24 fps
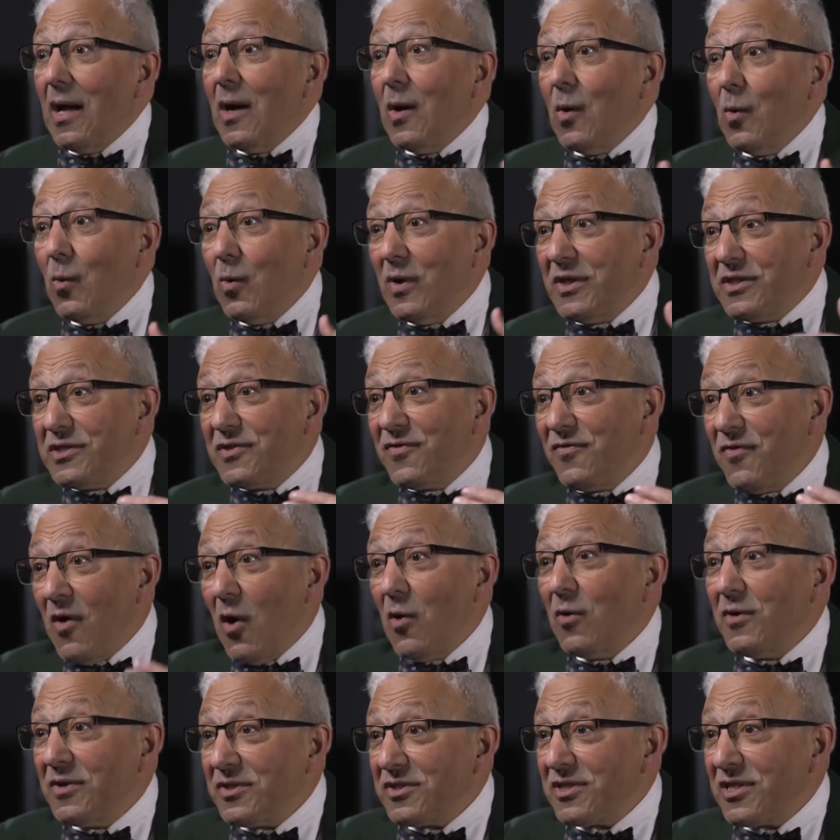which
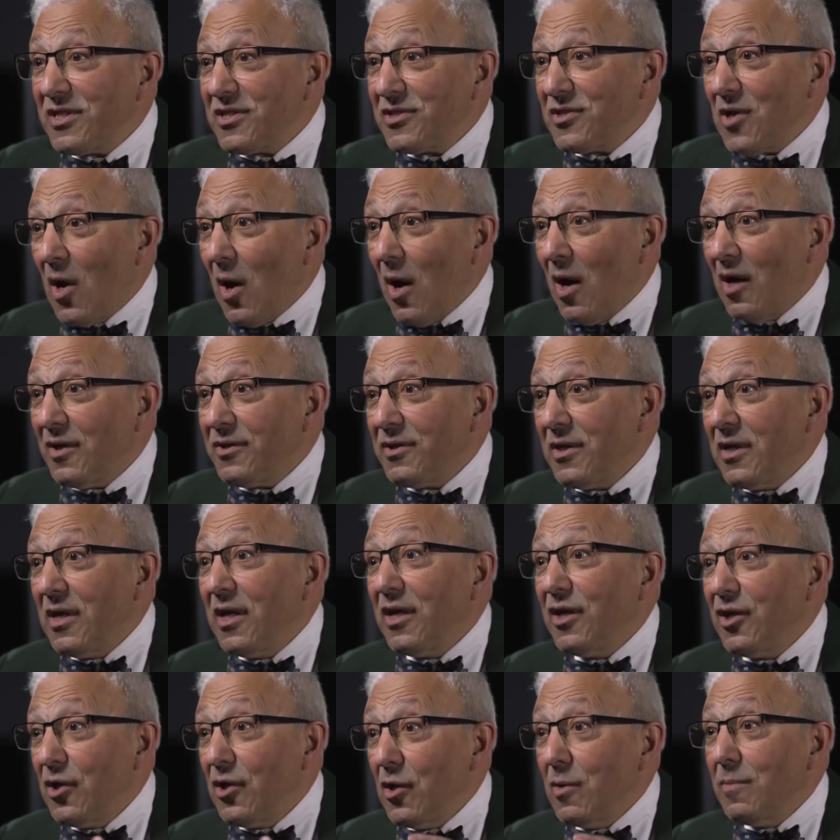focuses on
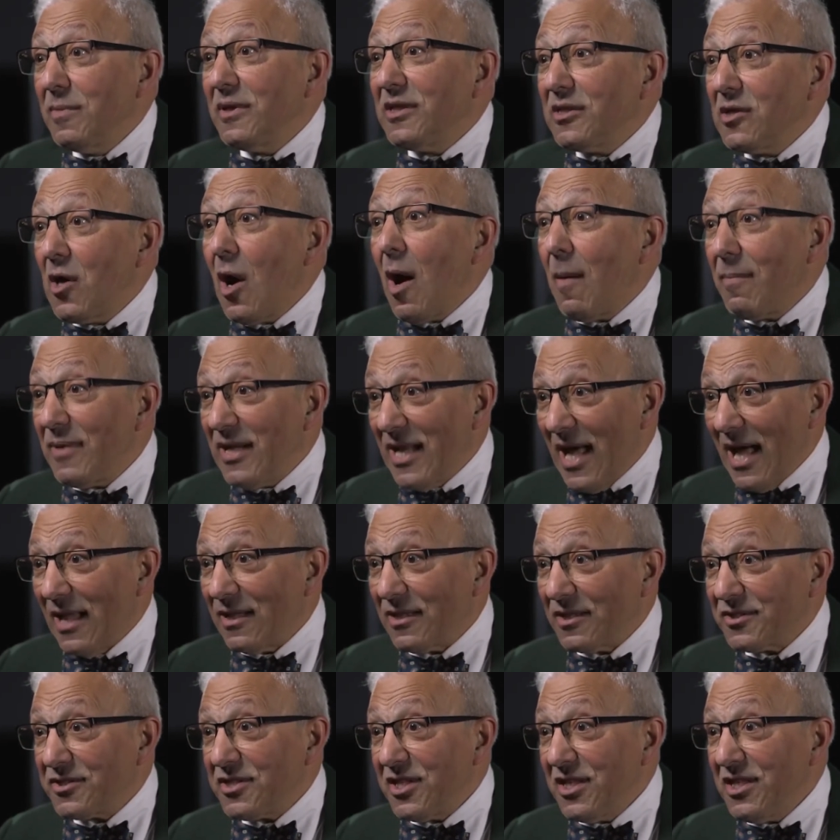human
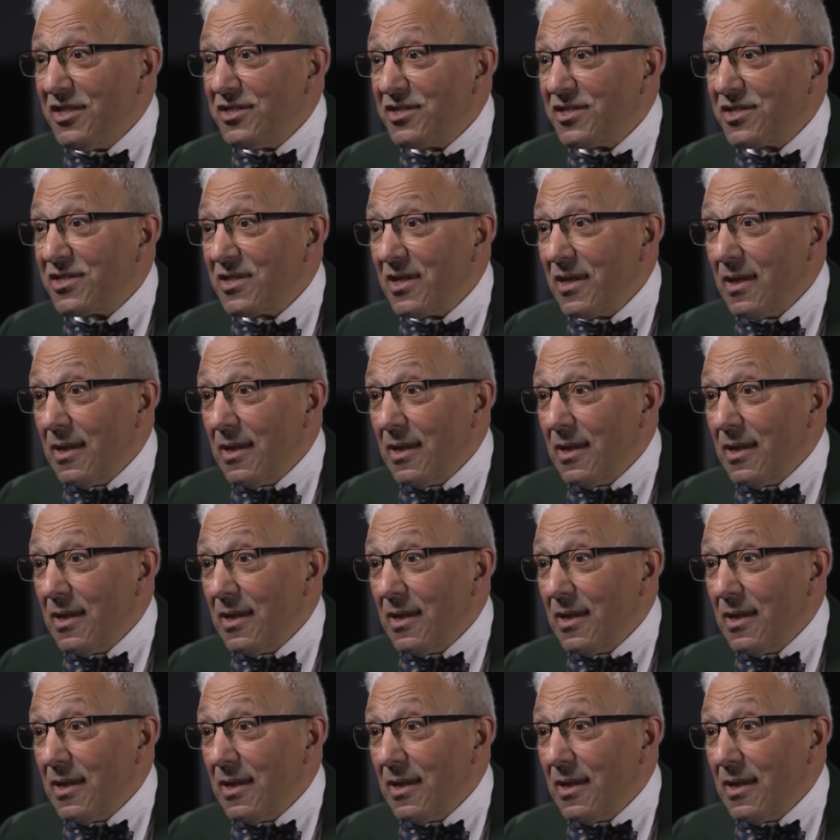commonalities.